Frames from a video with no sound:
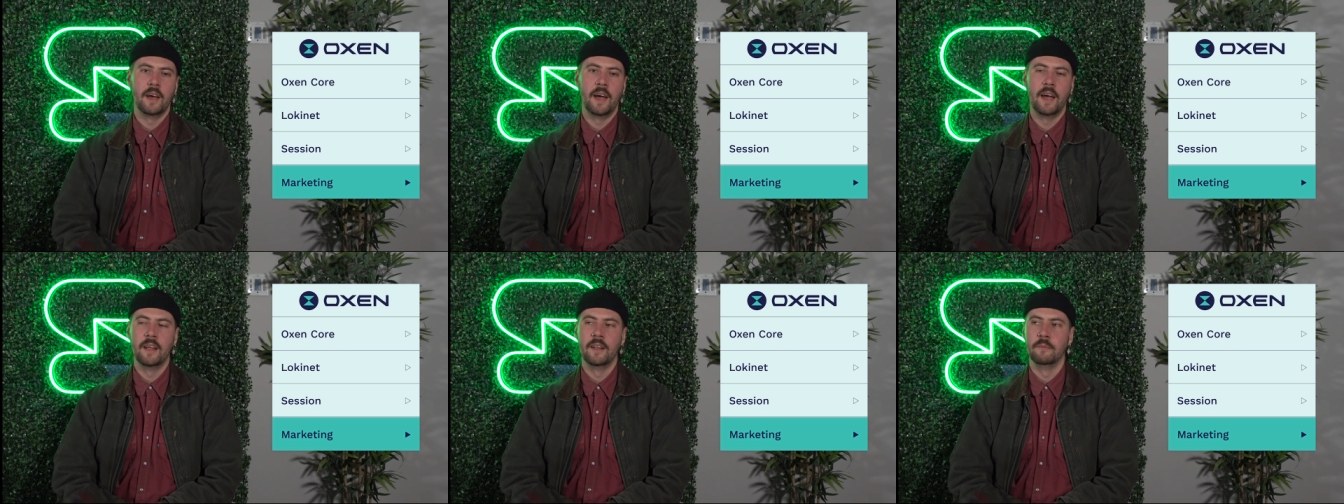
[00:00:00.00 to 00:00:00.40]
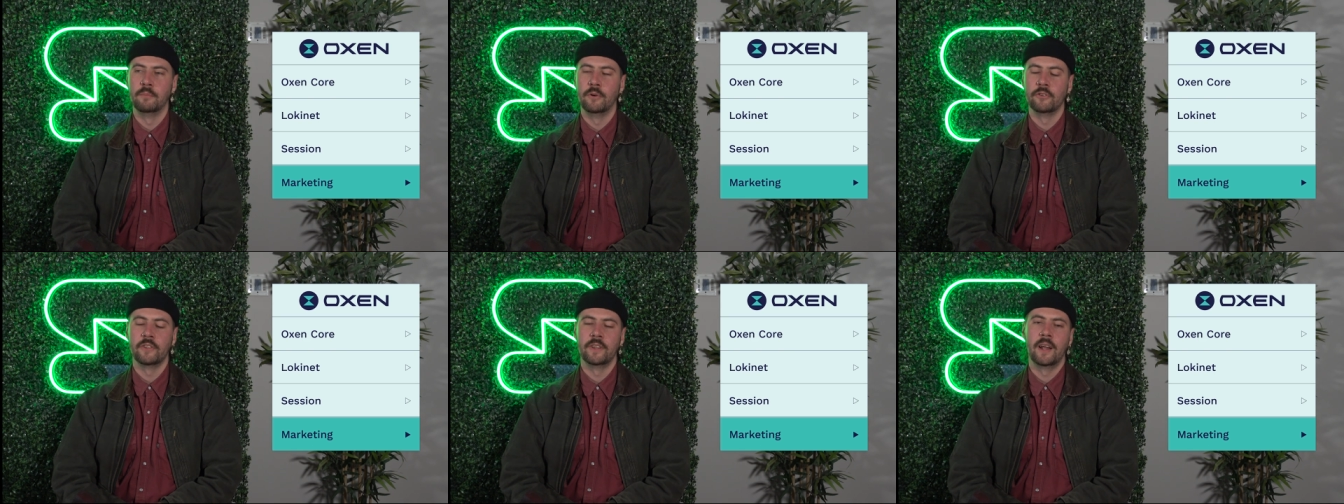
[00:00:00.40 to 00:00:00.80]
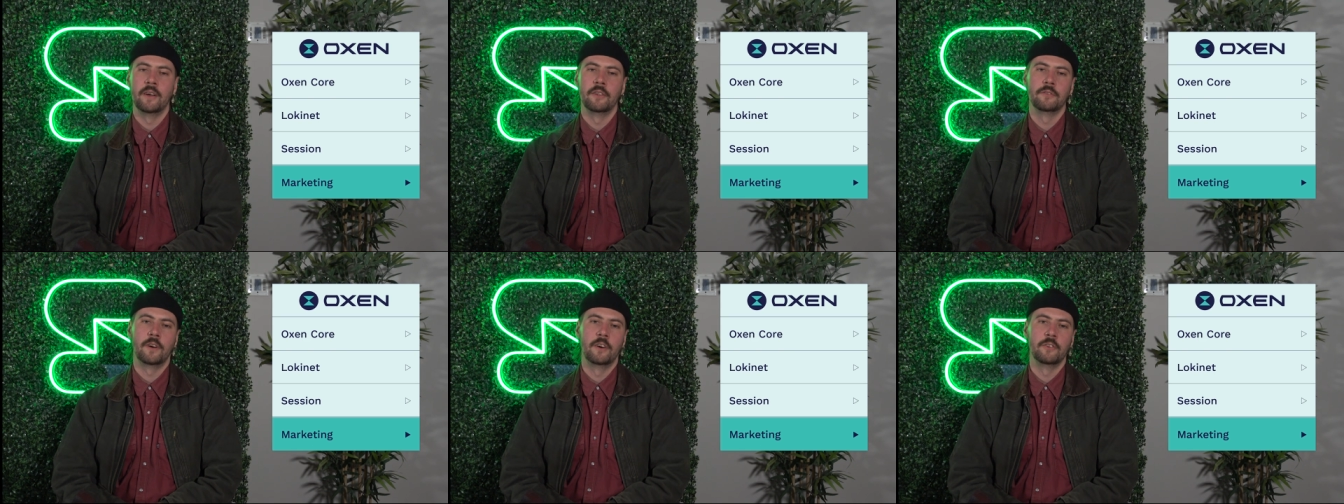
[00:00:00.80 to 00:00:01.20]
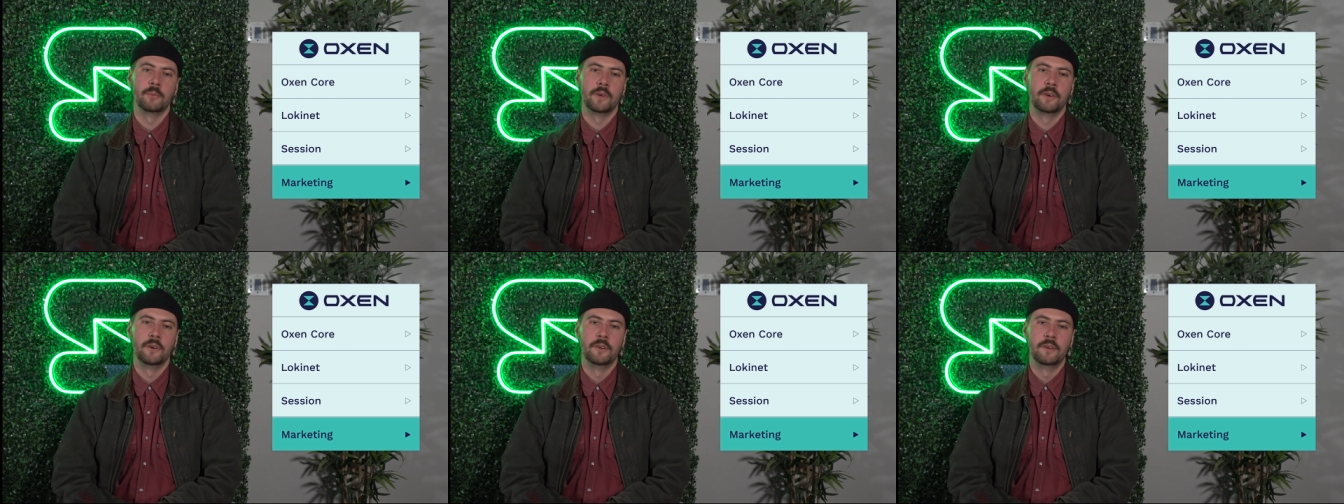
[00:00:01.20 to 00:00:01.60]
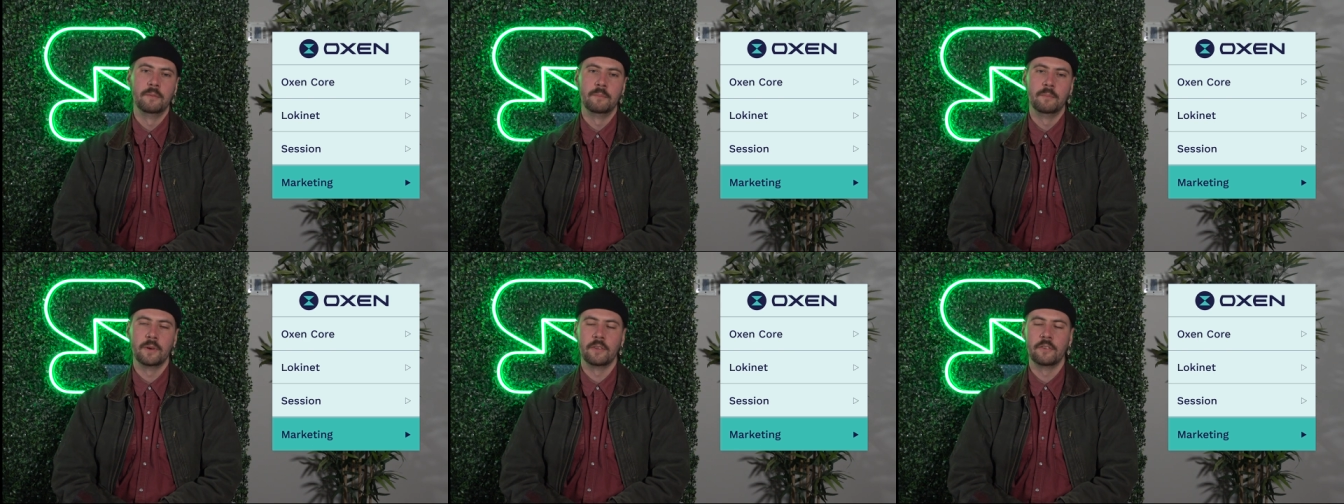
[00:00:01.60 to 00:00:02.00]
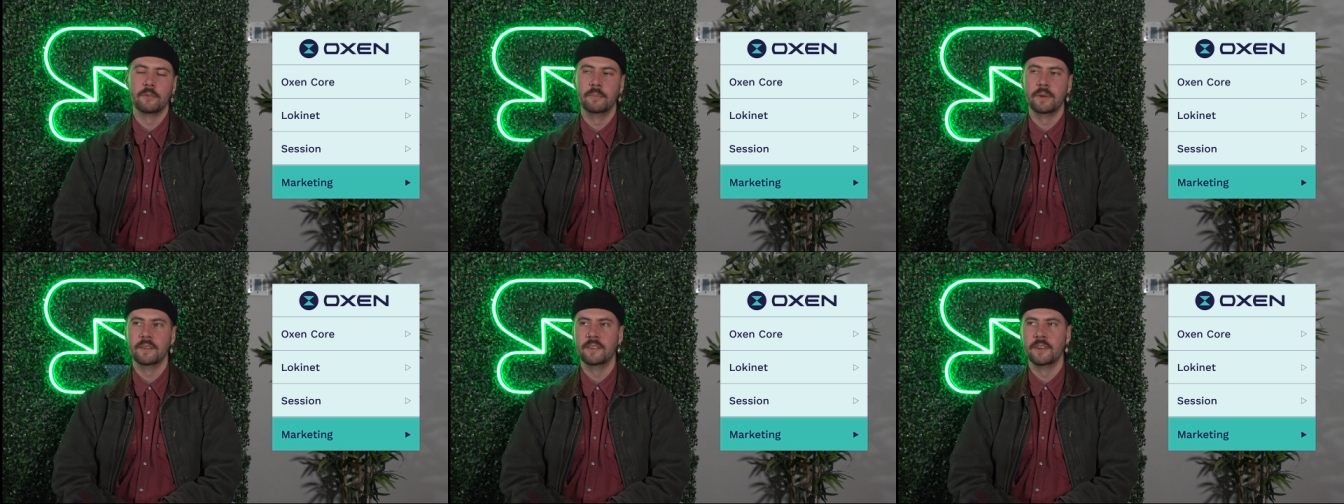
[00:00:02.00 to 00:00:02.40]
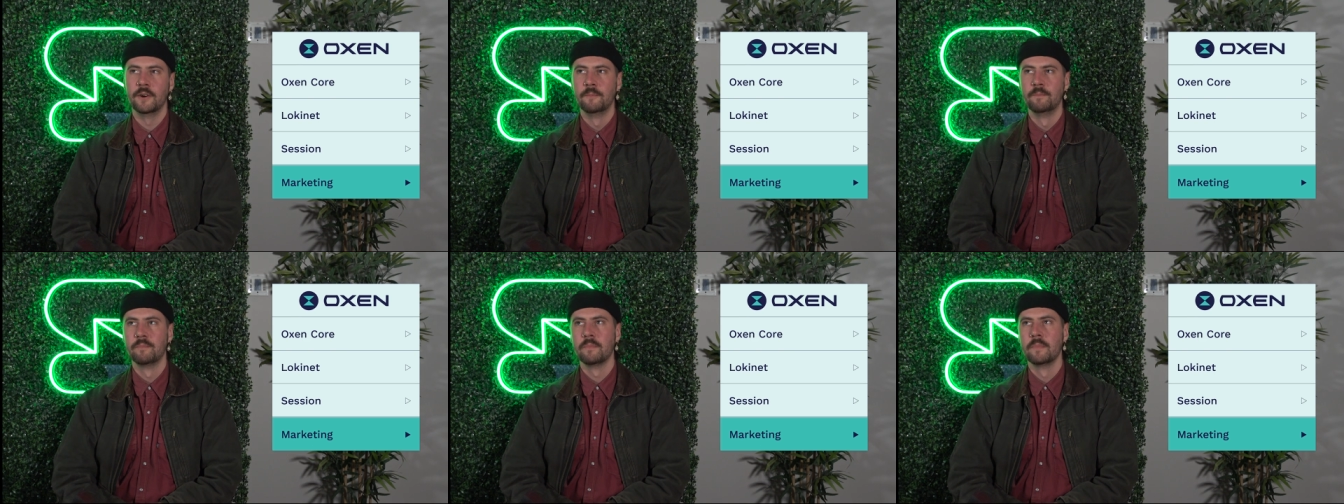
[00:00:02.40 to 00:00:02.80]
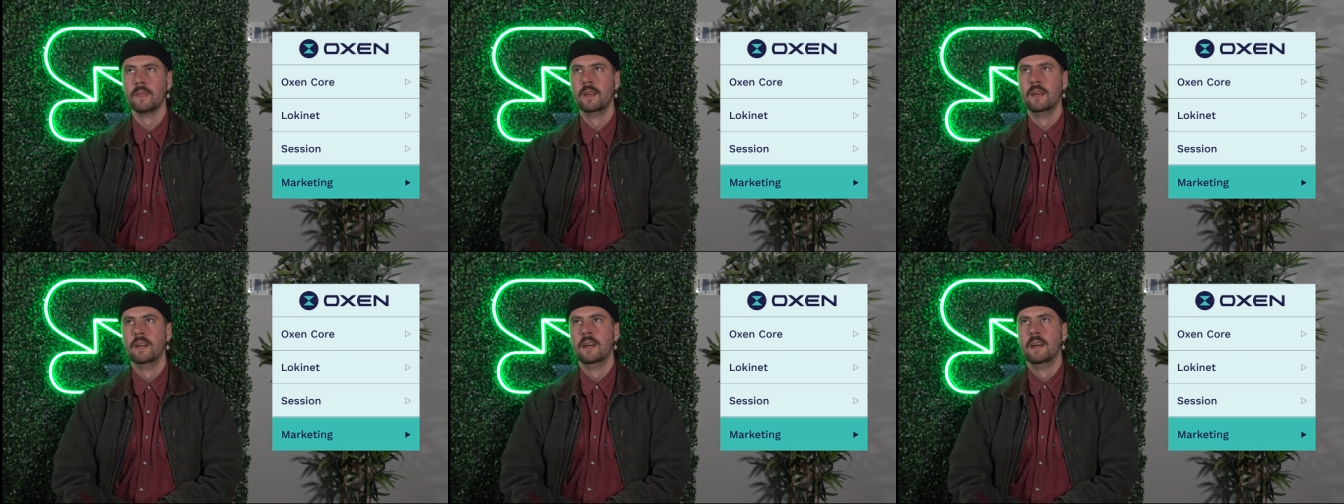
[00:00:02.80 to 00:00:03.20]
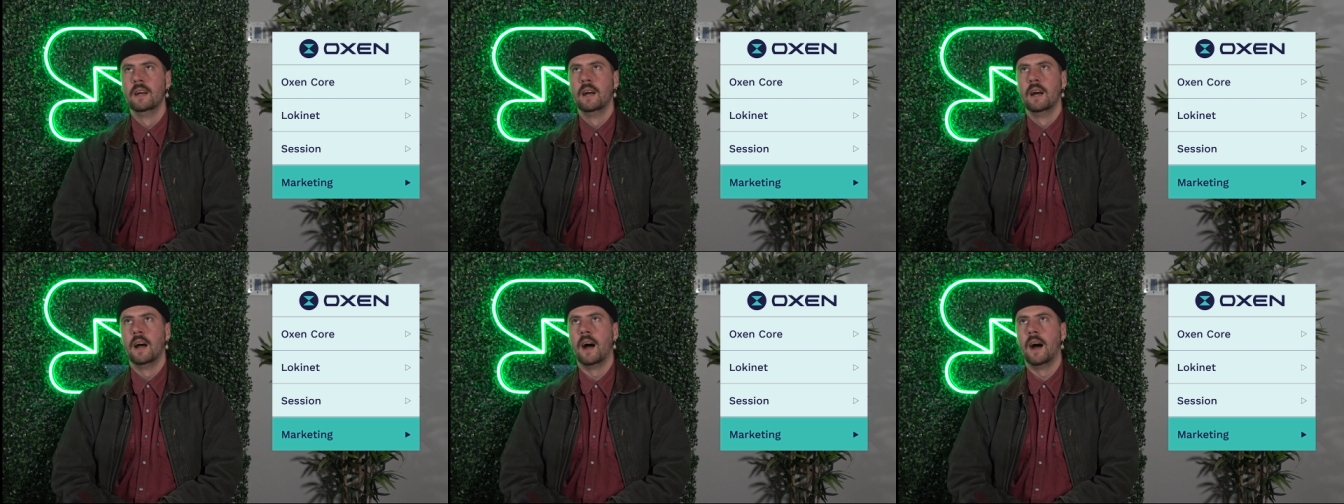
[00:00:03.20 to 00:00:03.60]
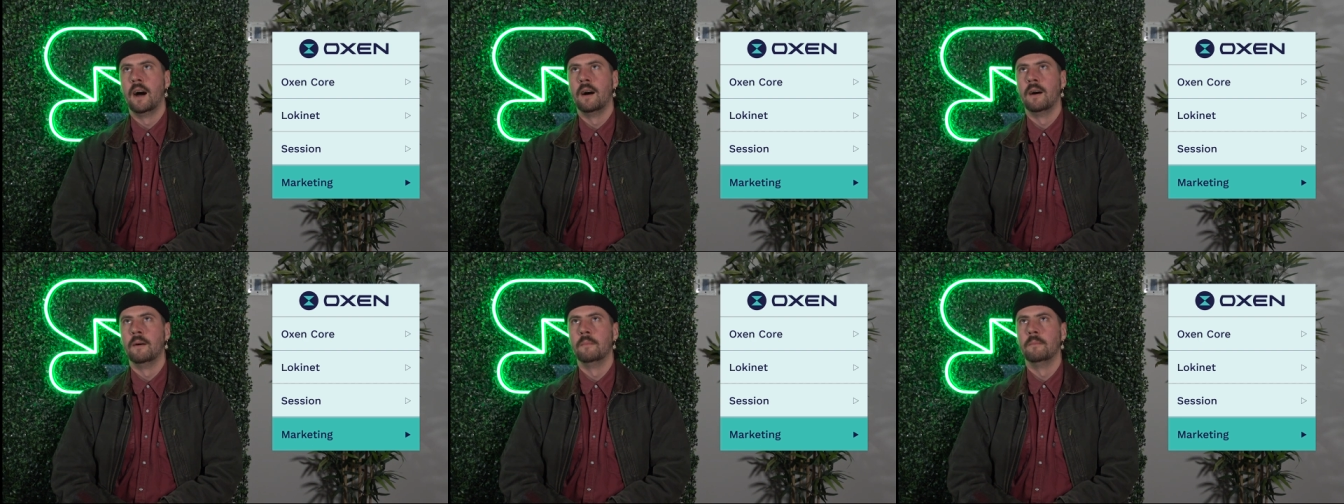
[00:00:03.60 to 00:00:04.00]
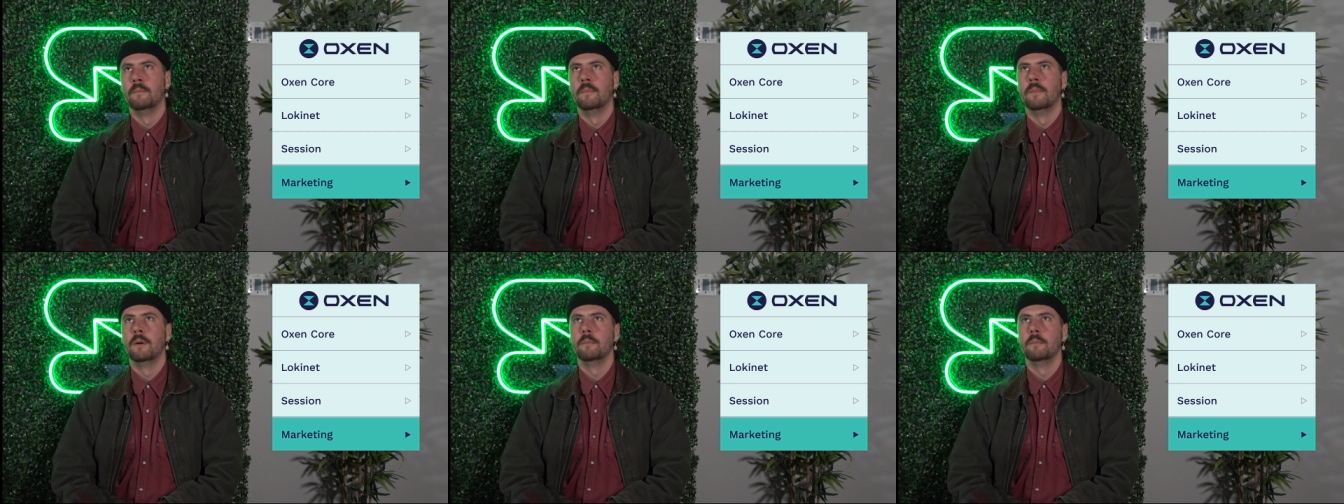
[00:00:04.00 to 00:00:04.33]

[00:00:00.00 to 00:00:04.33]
and pushed it out as far as we could because it's a big deal. Um,